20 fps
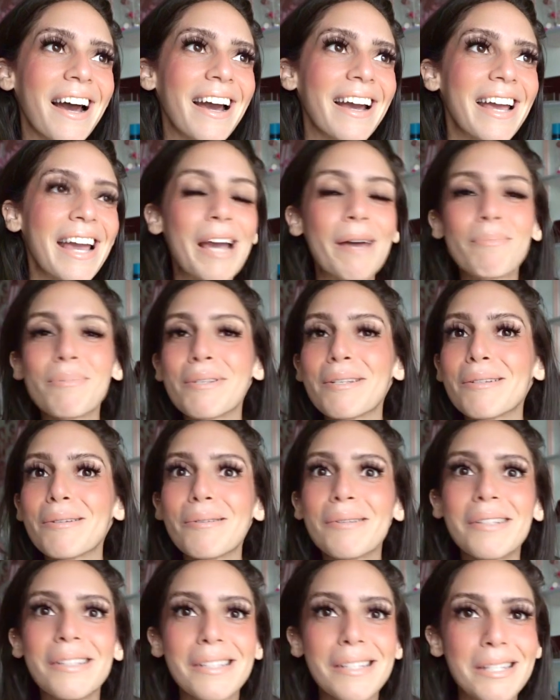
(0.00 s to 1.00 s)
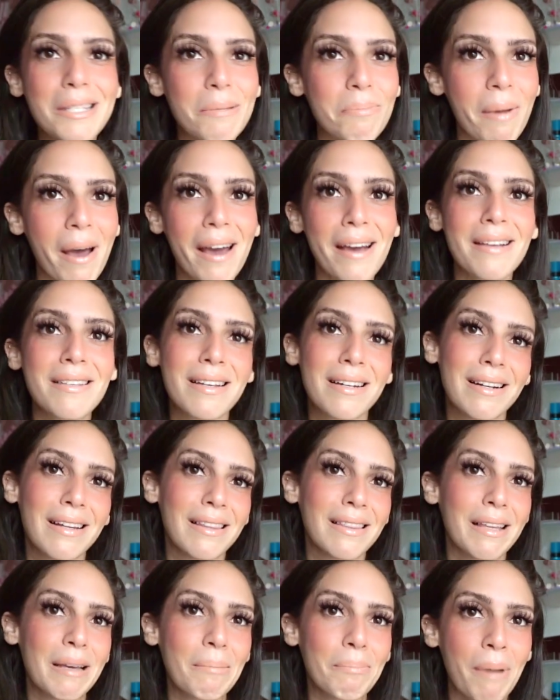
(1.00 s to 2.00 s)
I absolutely despise
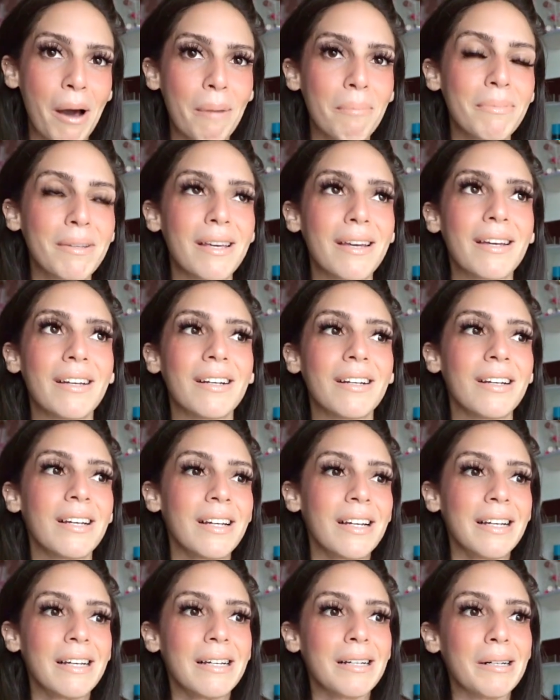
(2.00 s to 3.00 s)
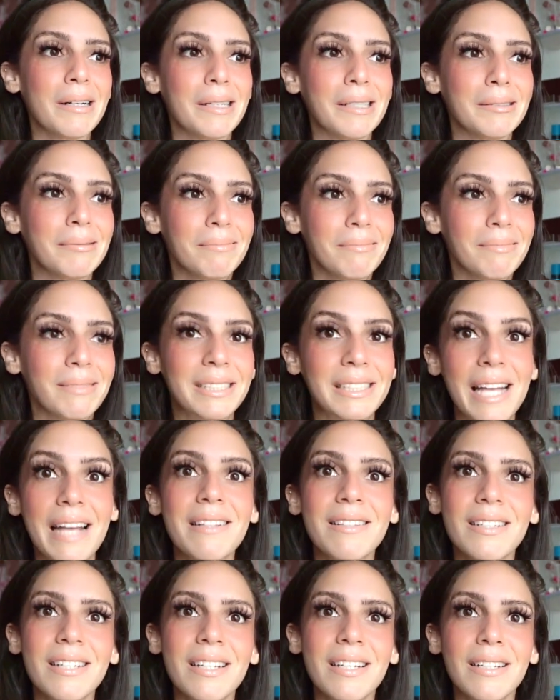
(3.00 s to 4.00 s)
anything pumpkin, um,
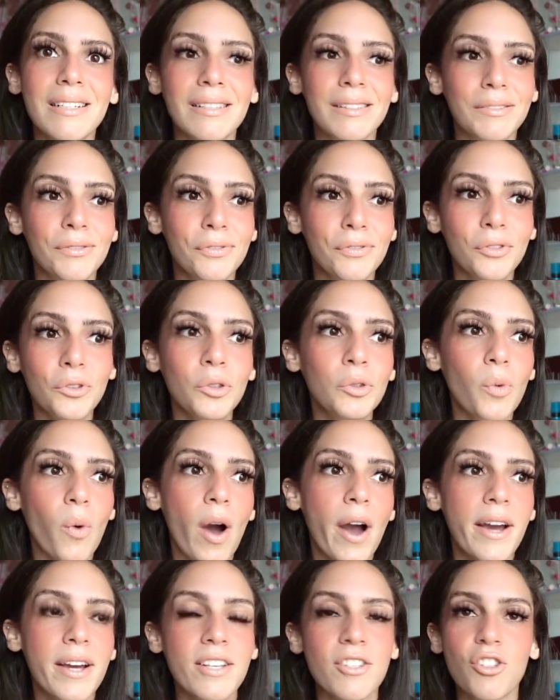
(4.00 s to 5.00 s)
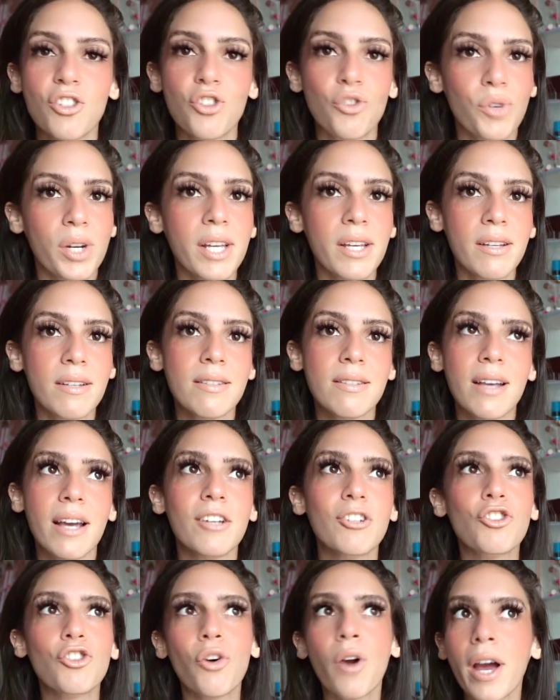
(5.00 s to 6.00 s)
scented, food-wise, drinks.
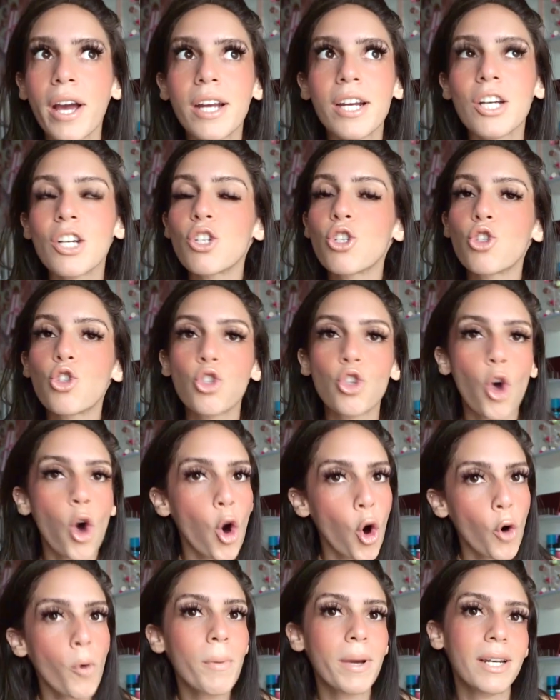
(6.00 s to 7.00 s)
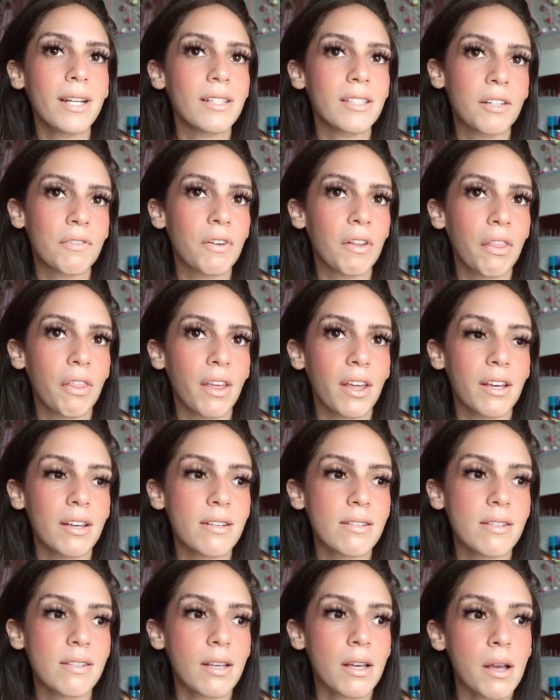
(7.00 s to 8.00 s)
I tried so many different
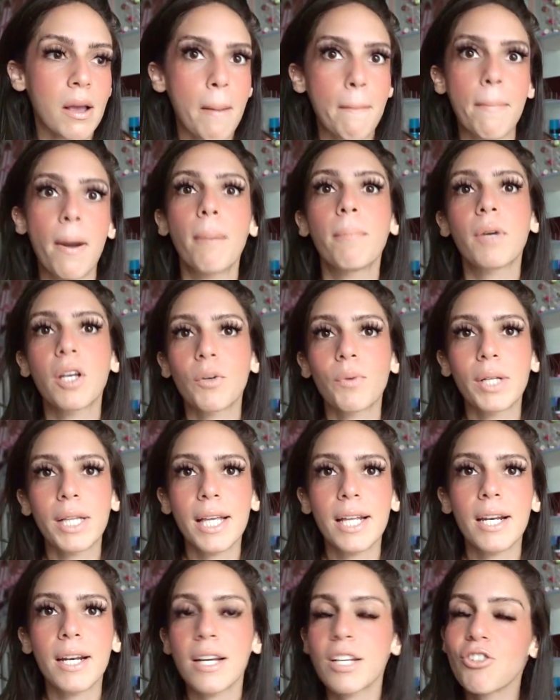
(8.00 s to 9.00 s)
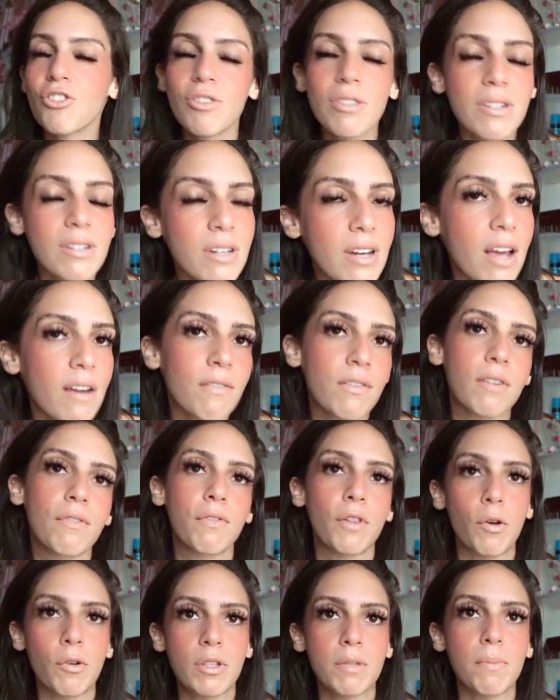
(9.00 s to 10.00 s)
things pumpkin related, it just never
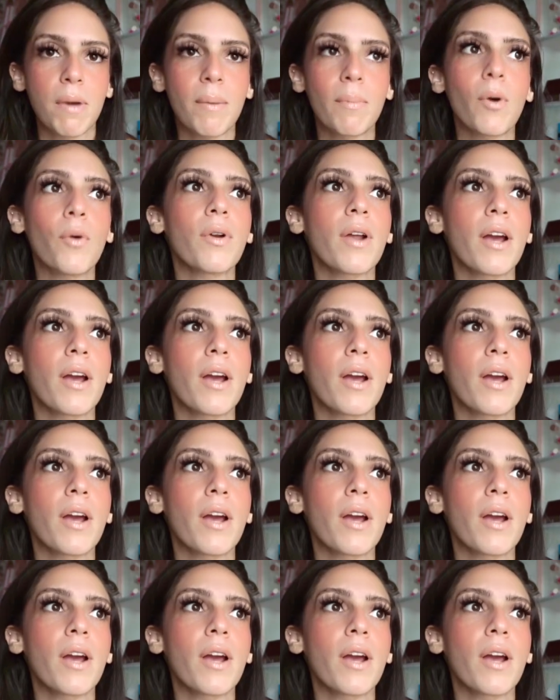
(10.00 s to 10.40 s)
floats my boat